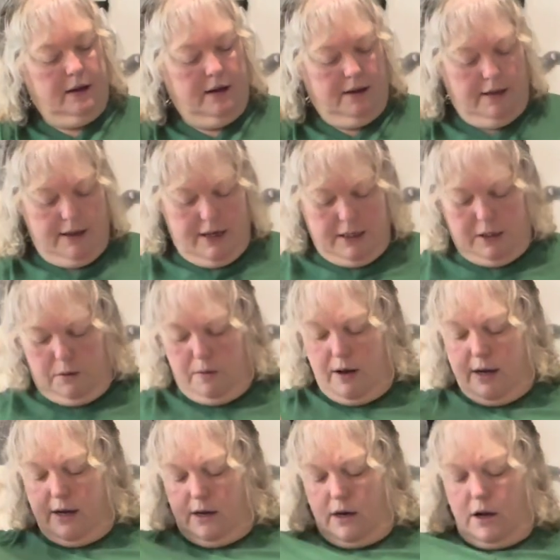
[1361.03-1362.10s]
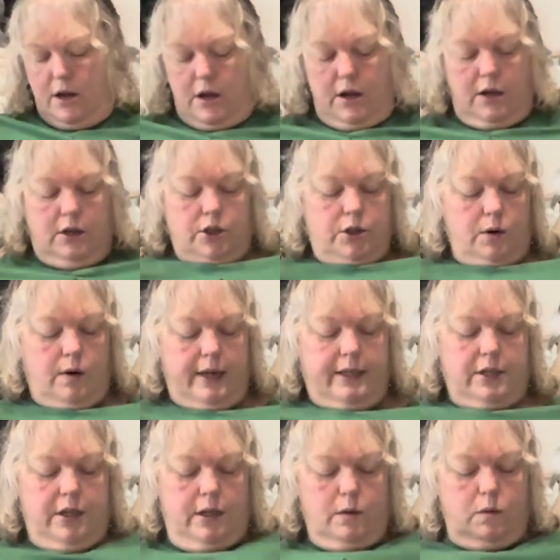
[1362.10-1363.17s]
This one, Joy
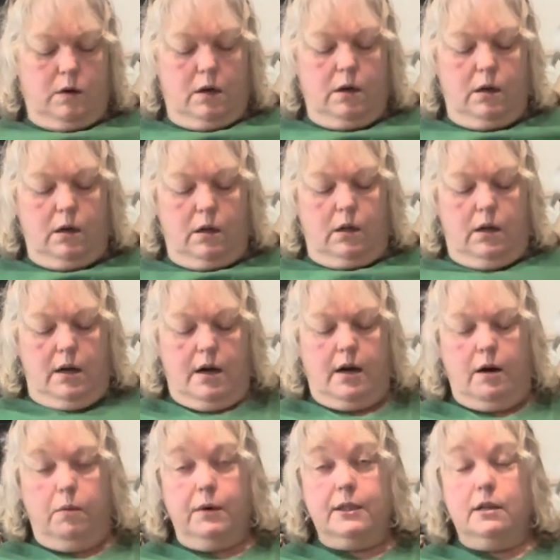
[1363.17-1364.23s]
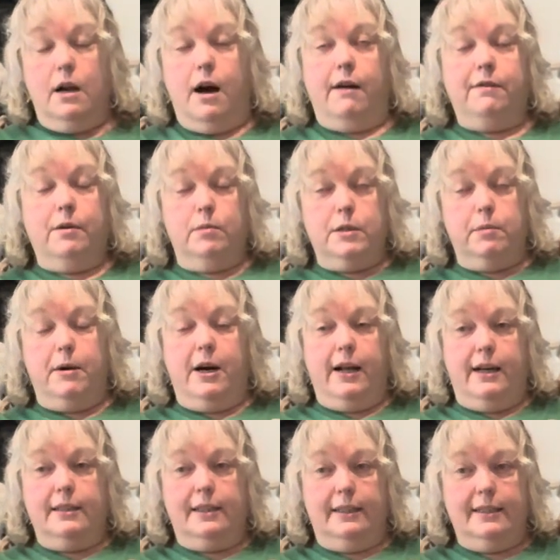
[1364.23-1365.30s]
to the Wool, was not from
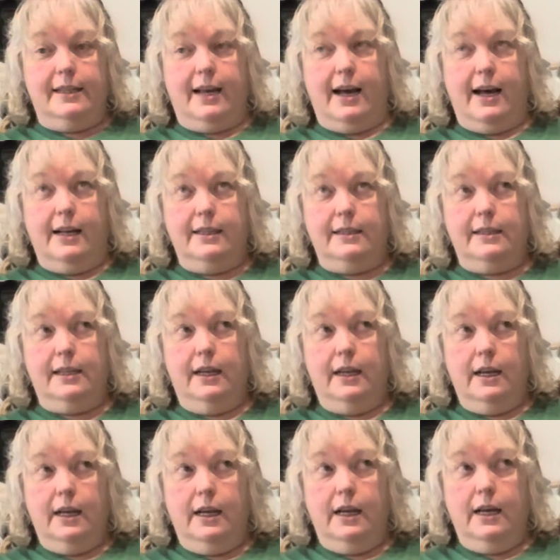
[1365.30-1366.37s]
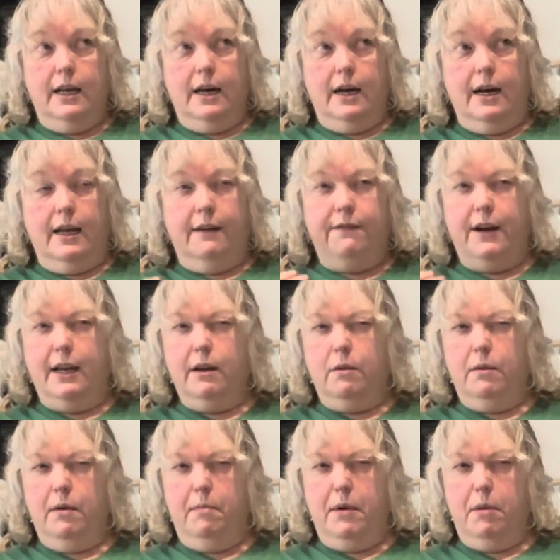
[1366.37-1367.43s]
Smartass and Sass. If I can
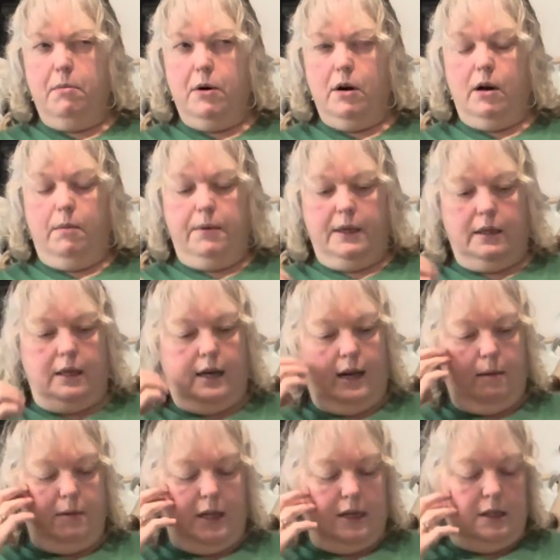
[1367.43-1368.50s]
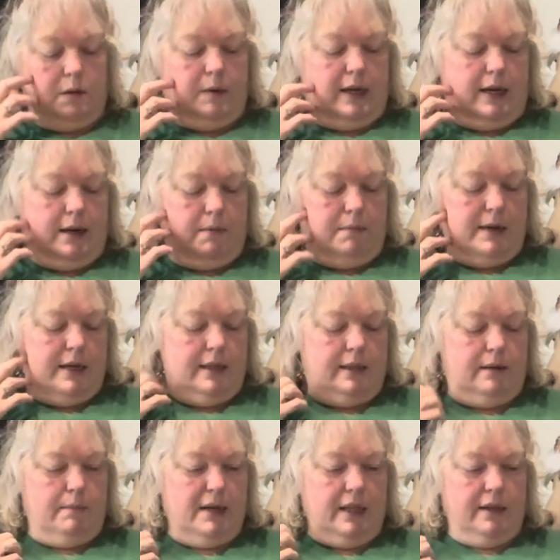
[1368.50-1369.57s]
remember, I'll put the name of this one in, but it's
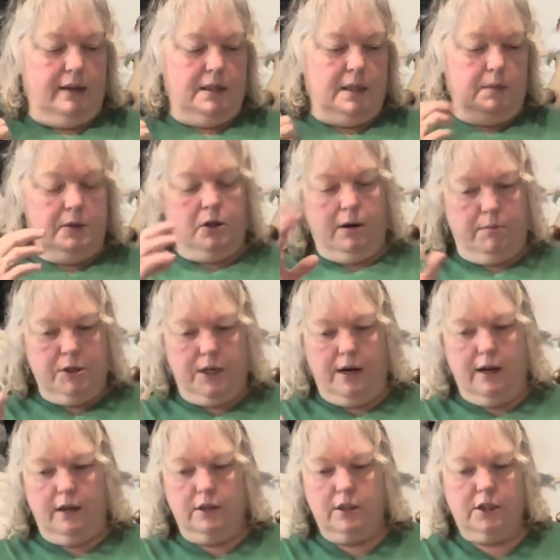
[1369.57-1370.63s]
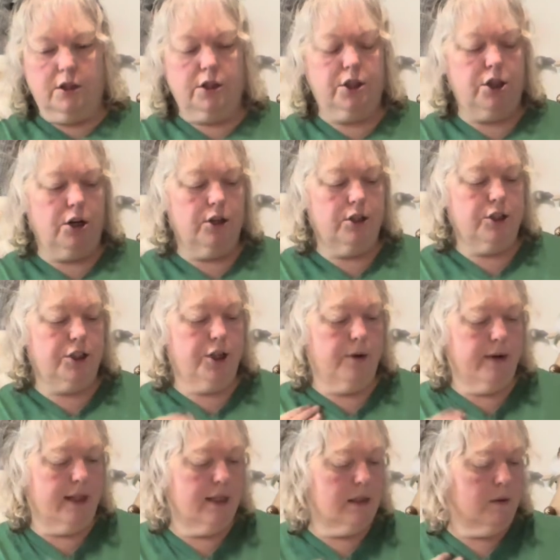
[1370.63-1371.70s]
a monthly subscription on shirts too,
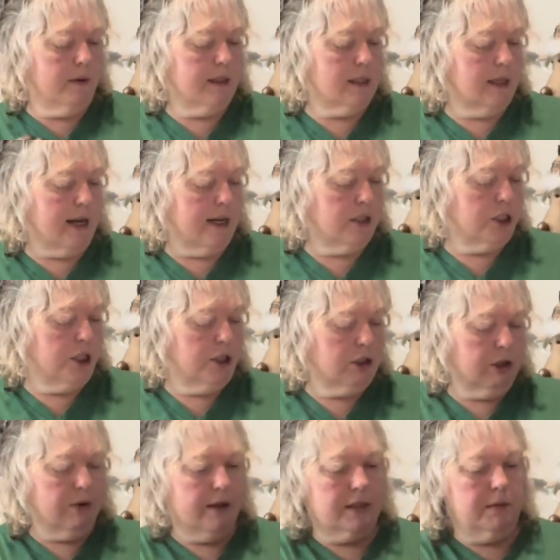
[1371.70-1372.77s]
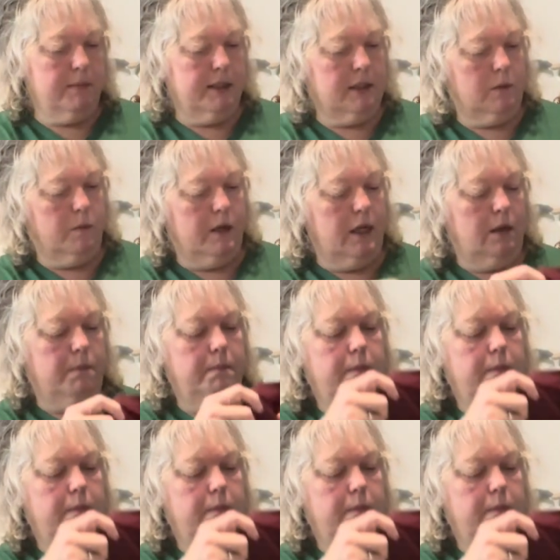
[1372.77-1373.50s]
and this was last year's Christmas one.